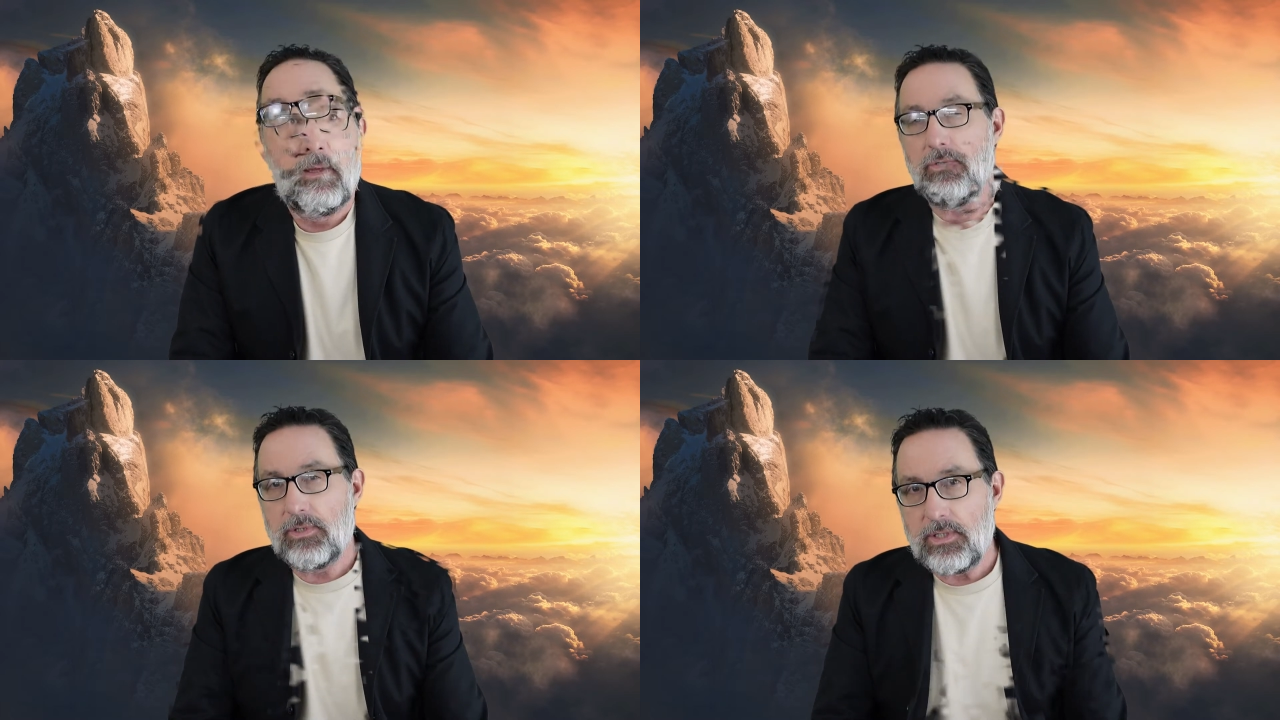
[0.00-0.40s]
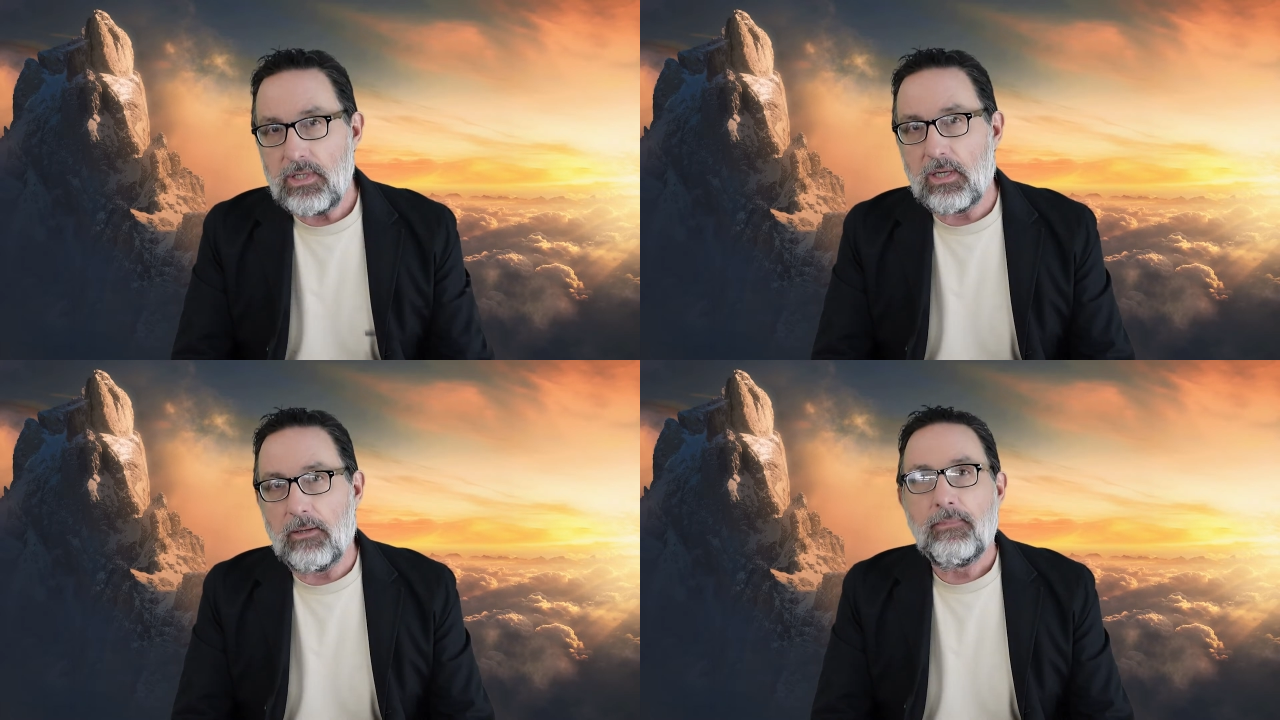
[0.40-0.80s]
You
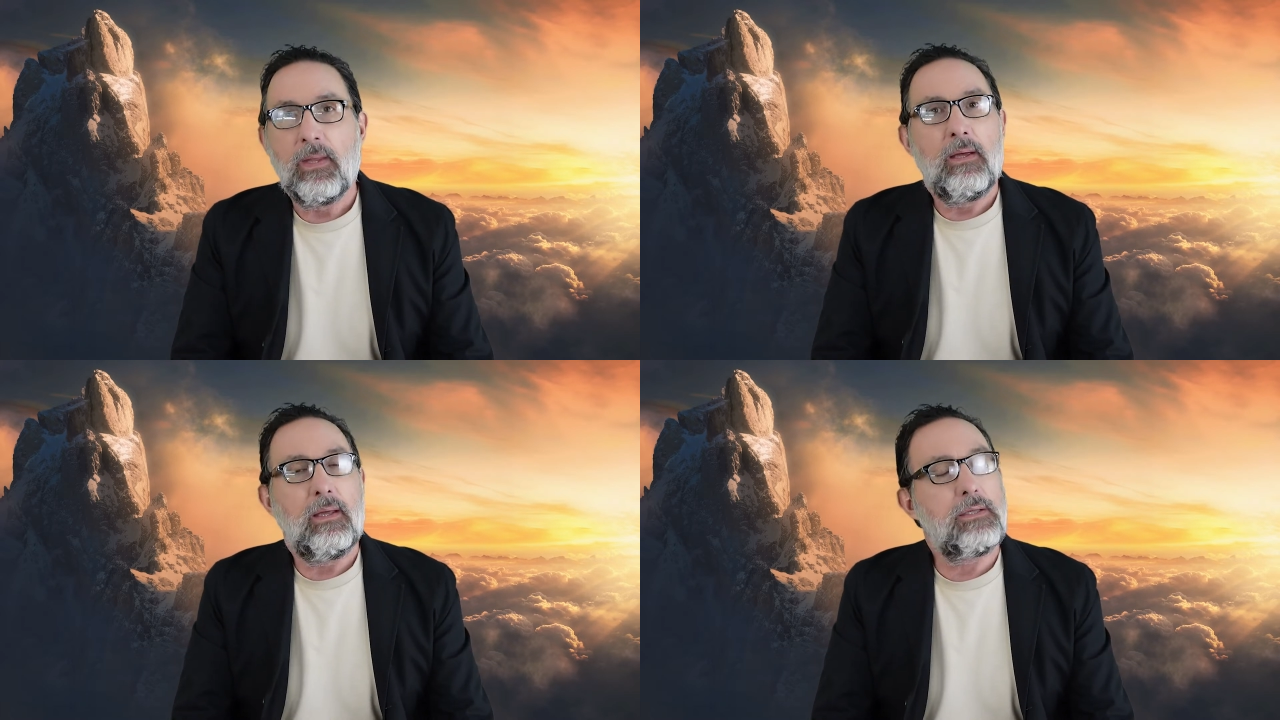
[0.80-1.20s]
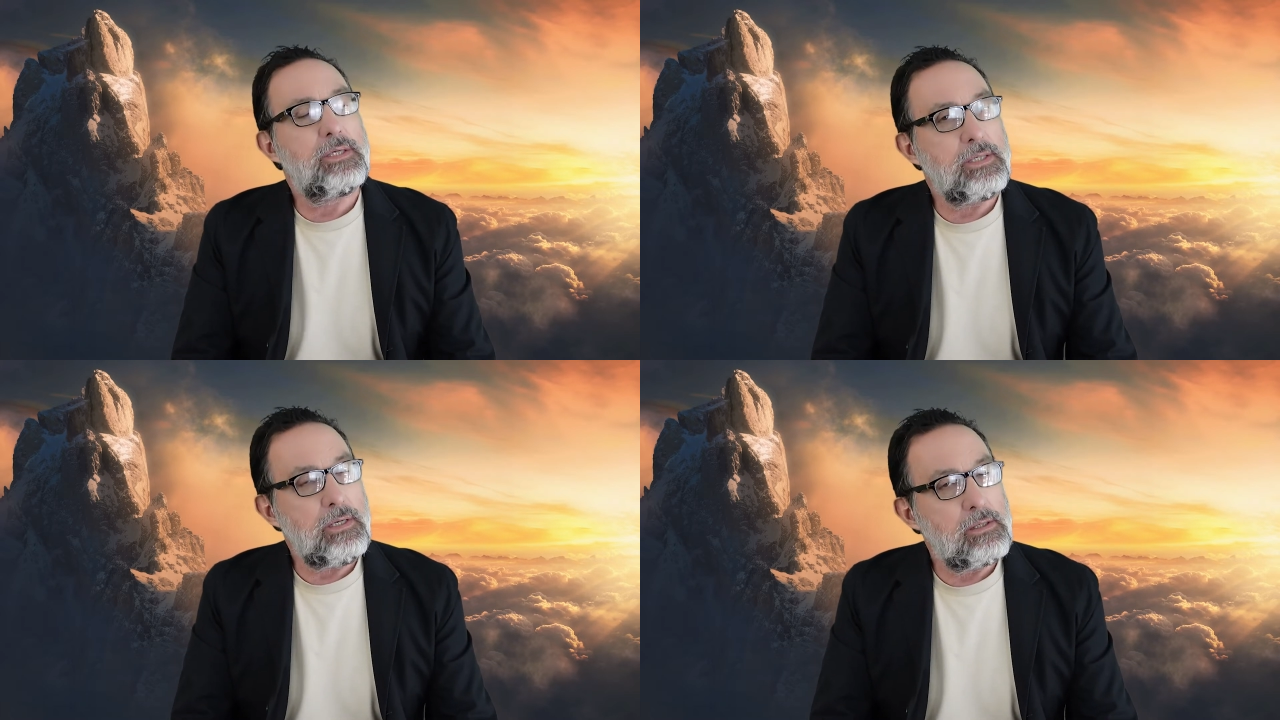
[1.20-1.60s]
see, in
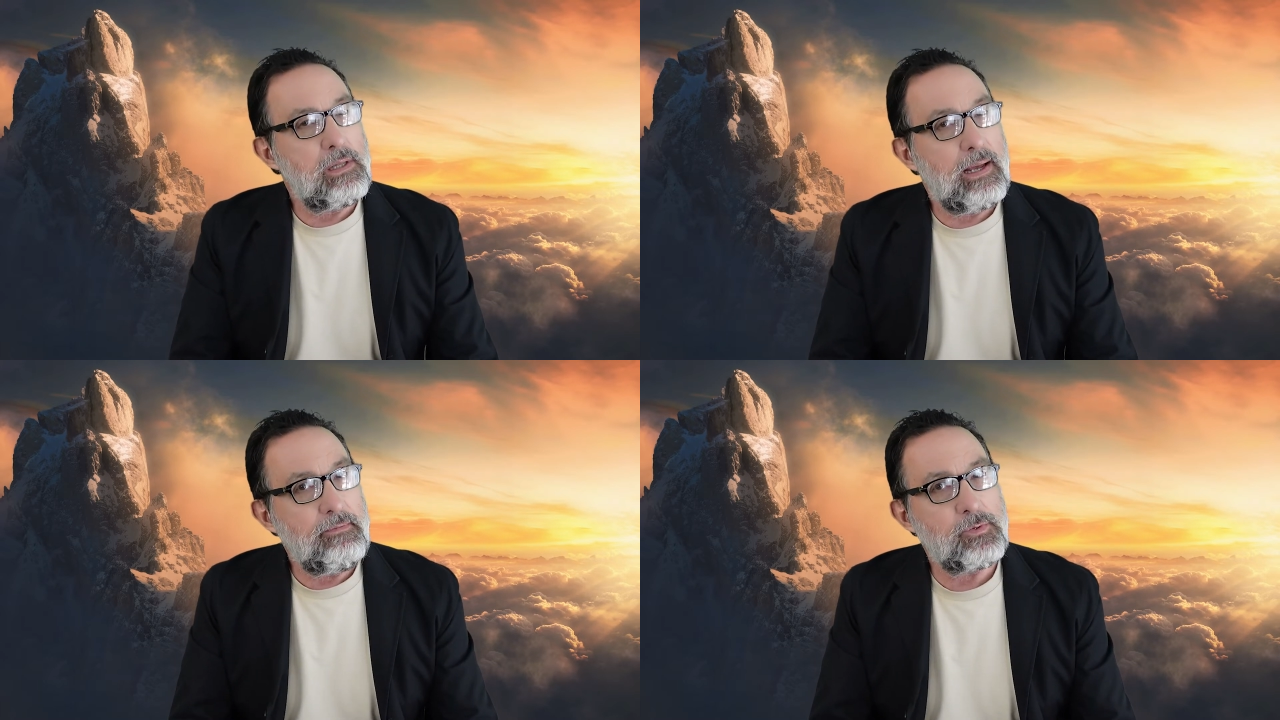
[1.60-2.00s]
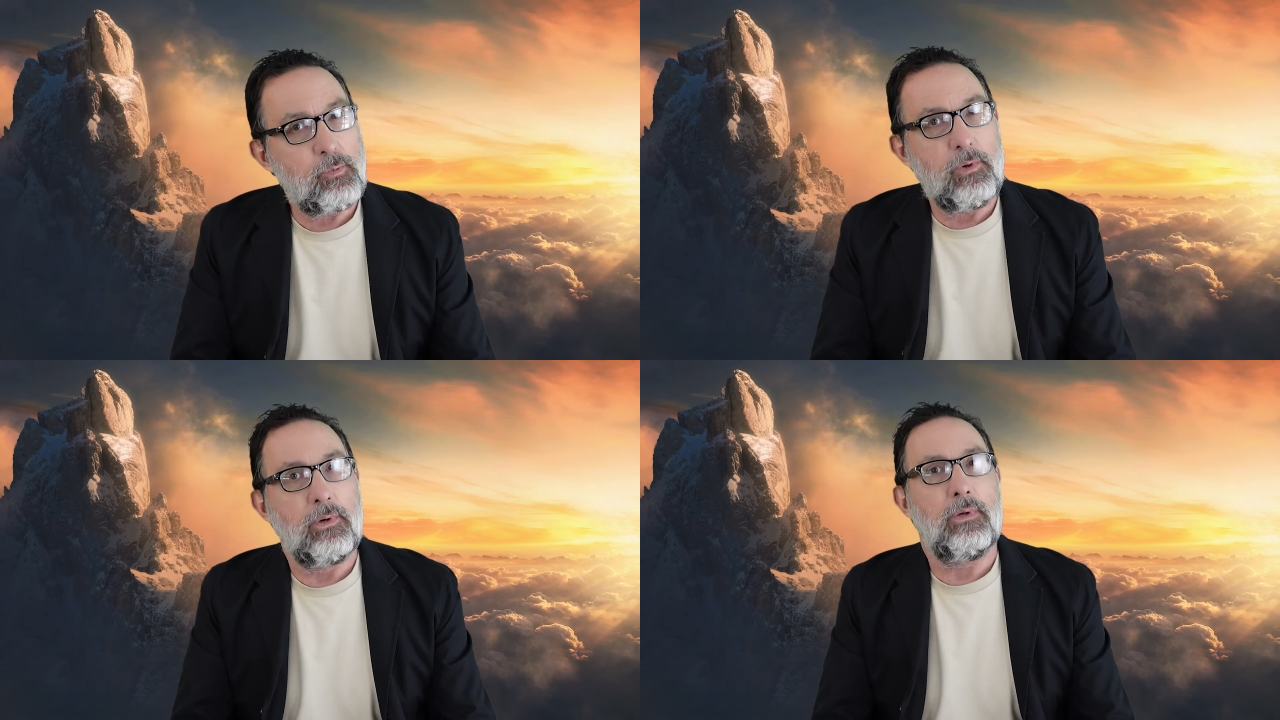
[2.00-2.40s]
Center Life's
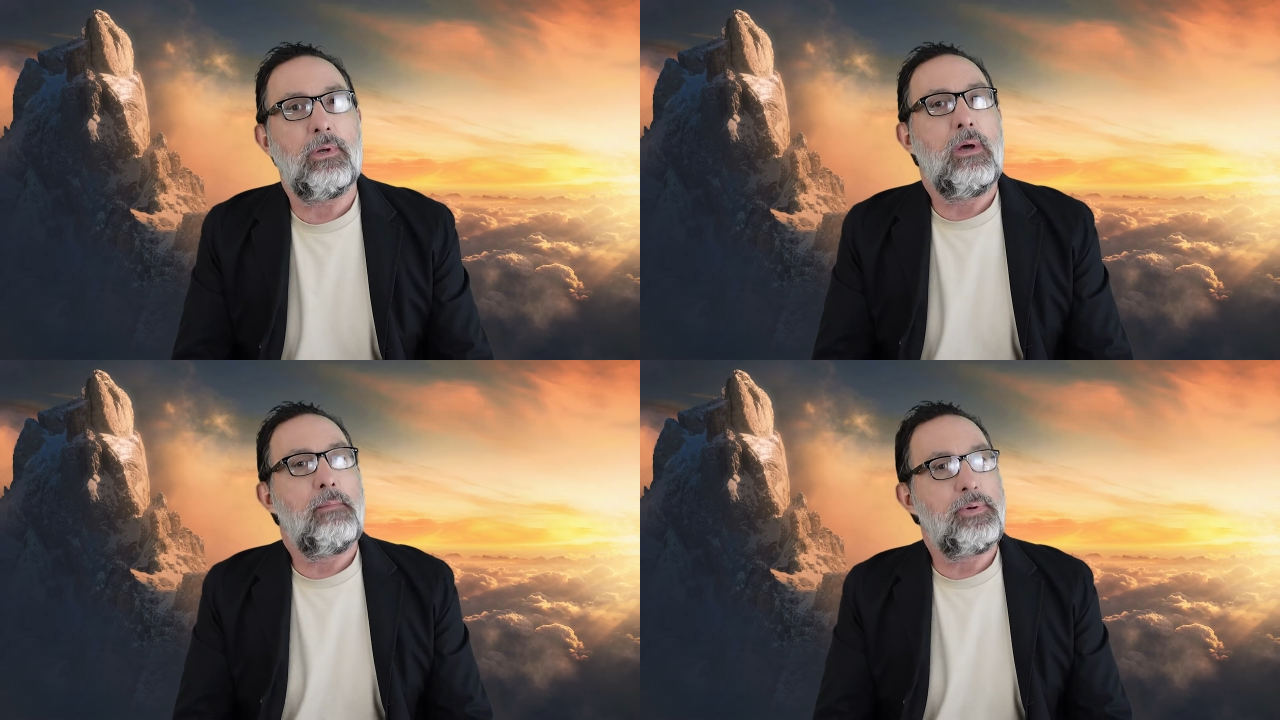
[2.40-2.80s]
world,